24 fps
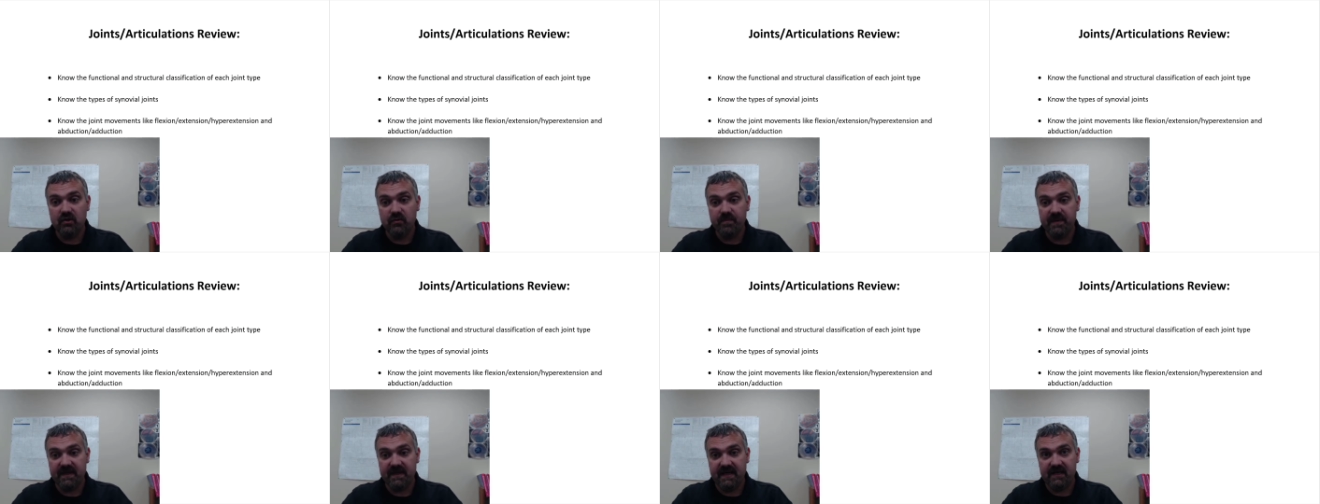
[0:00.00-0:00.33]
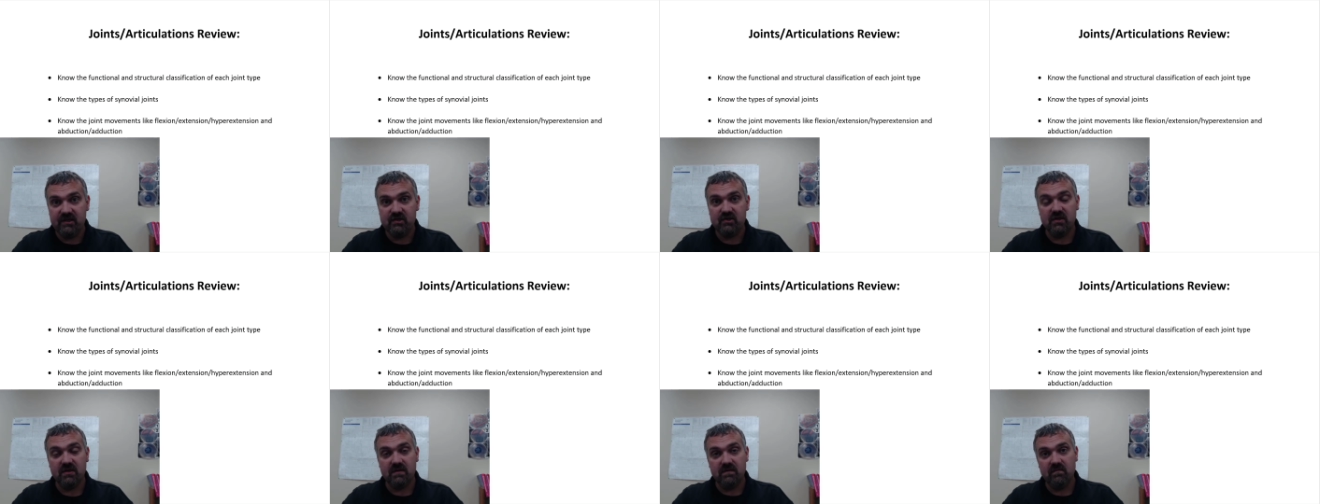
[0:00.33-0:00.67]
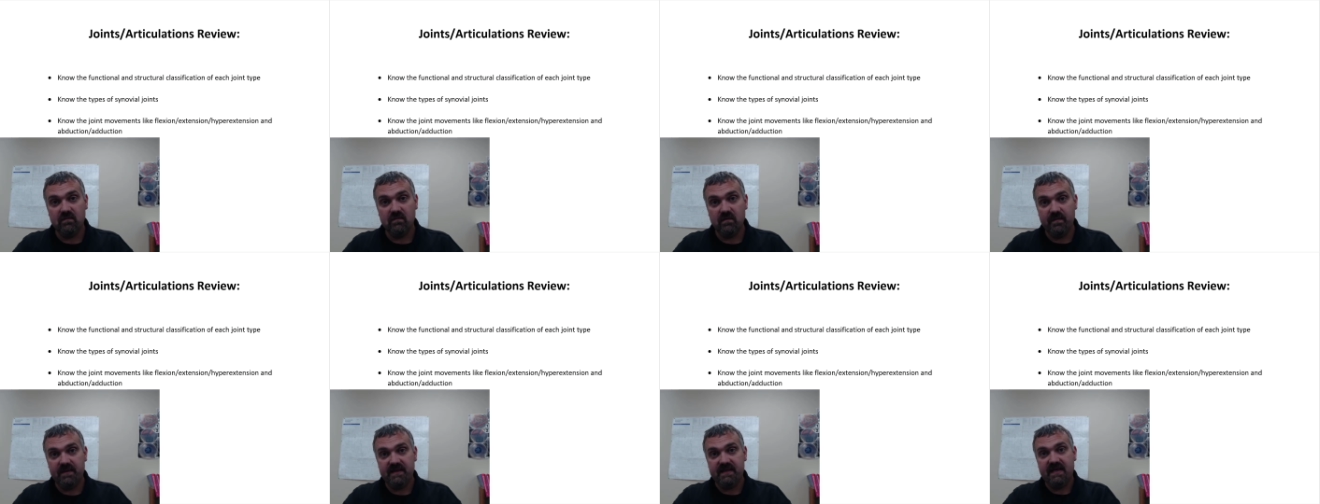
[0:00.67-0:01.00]

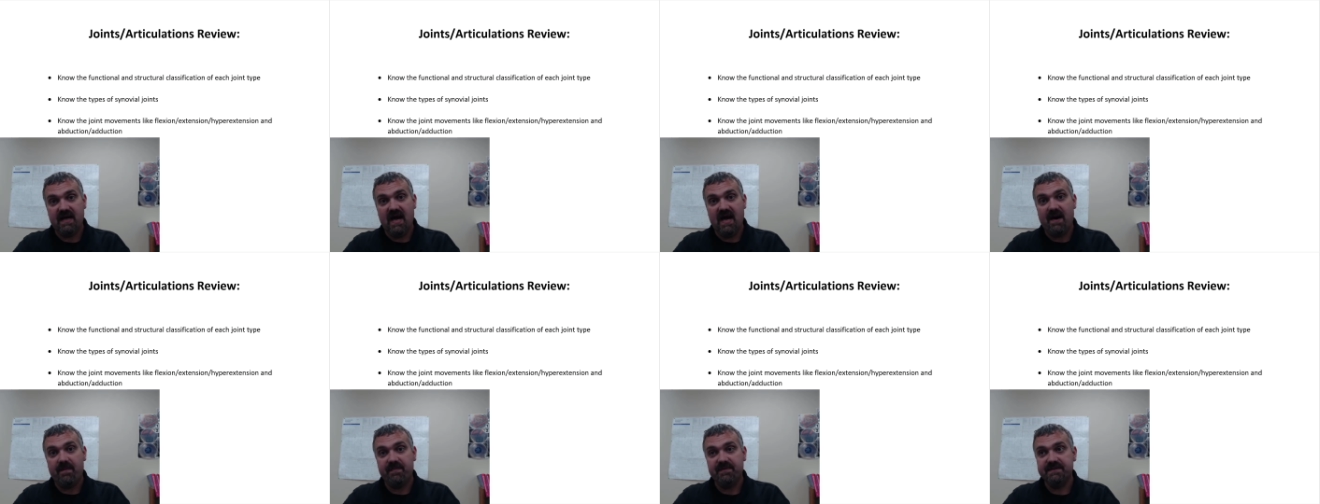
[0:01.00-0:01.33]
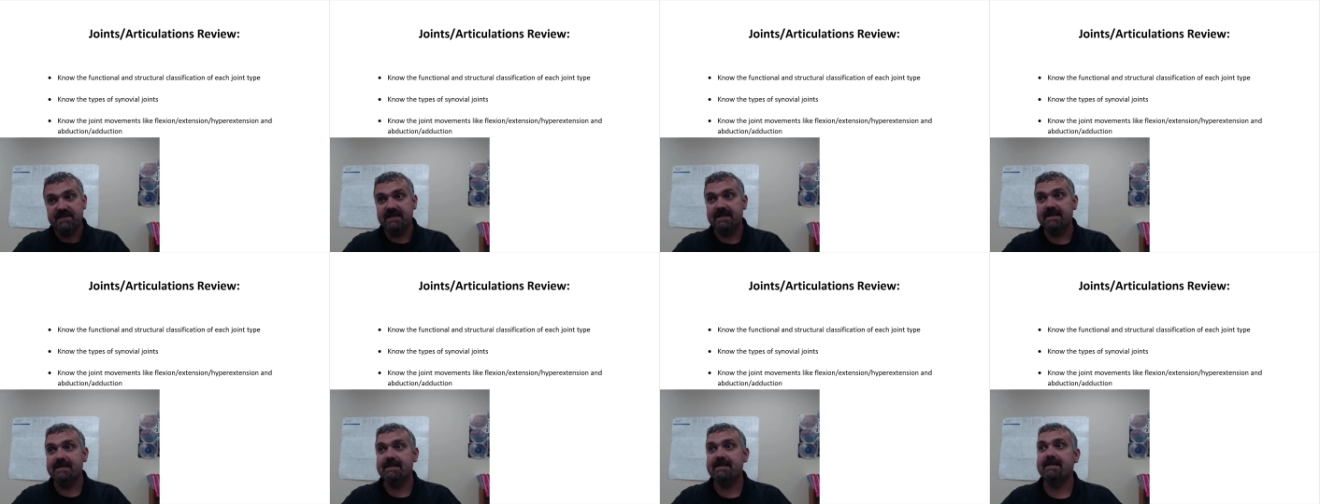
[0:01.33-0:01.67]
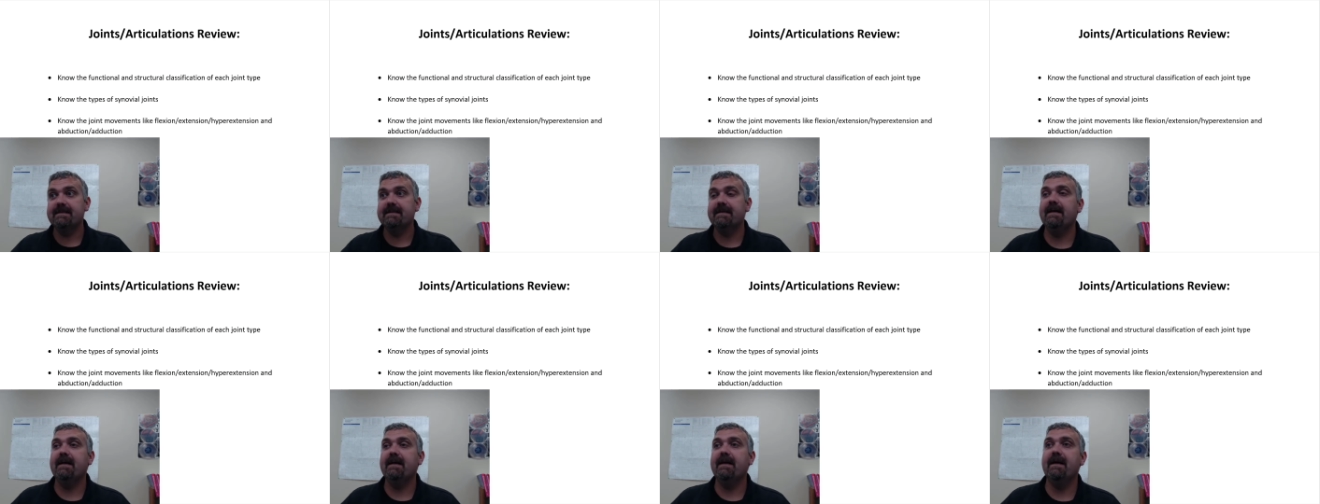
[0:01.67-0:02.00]
Supination would be the
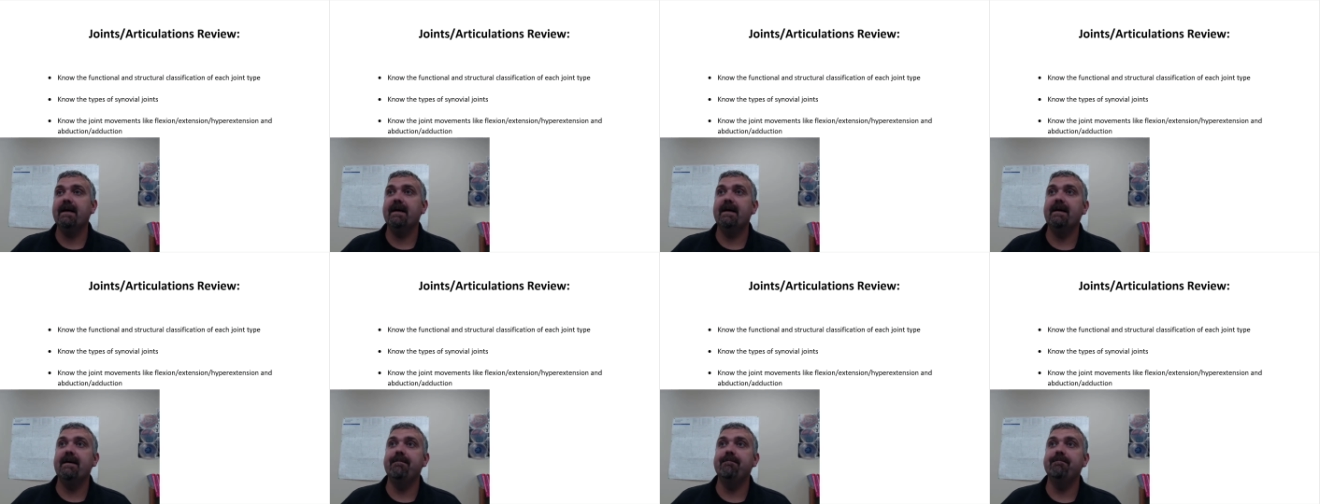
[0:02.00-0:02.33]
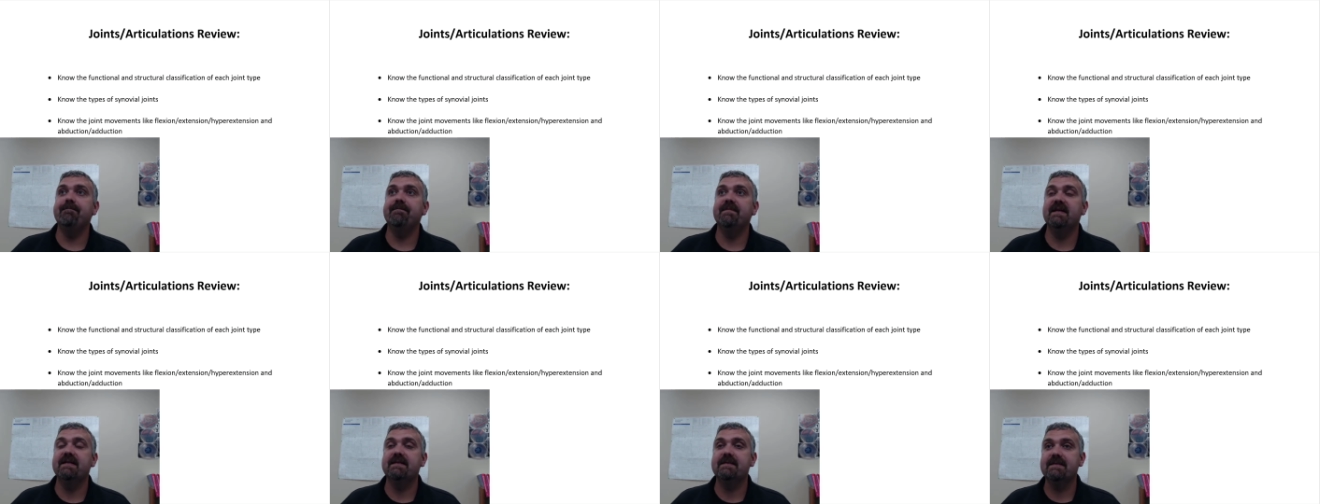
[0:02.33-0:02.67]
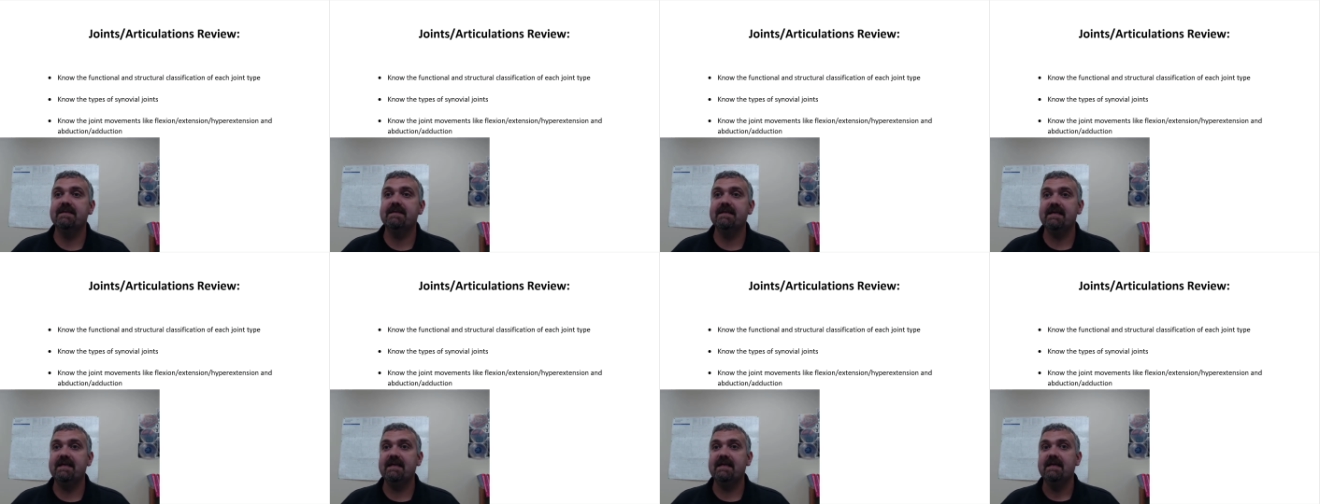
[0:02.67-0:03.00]
opposite.
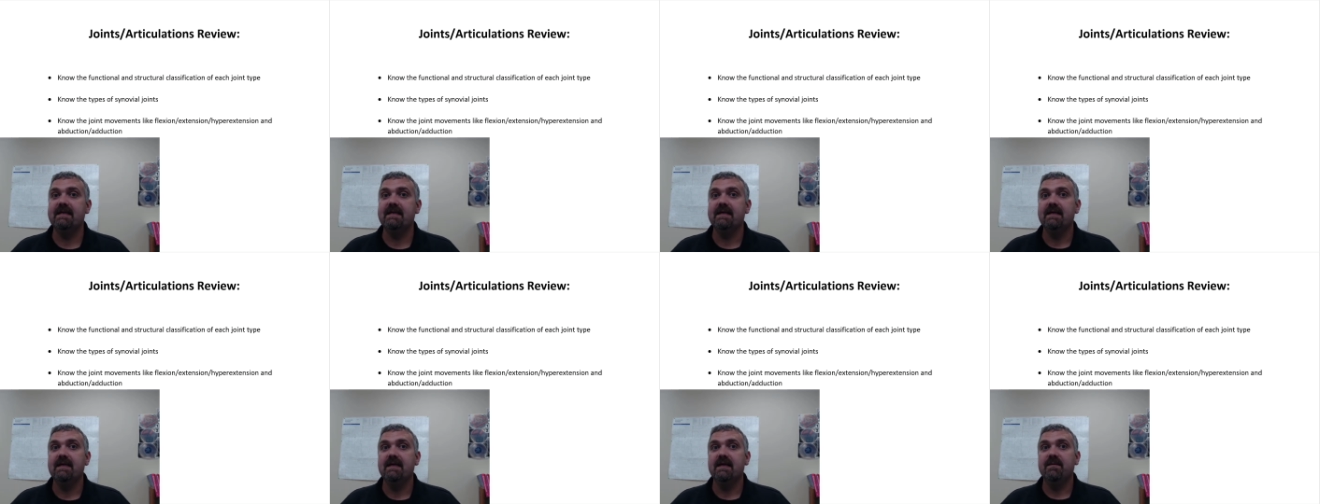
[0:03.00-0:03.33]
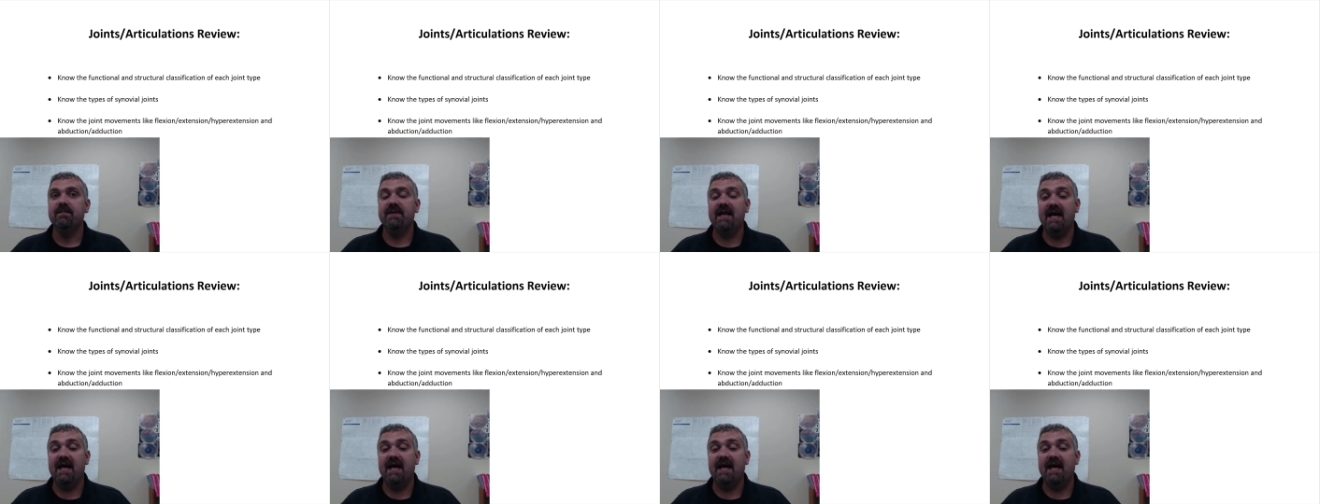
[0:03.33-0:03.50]
Let's see.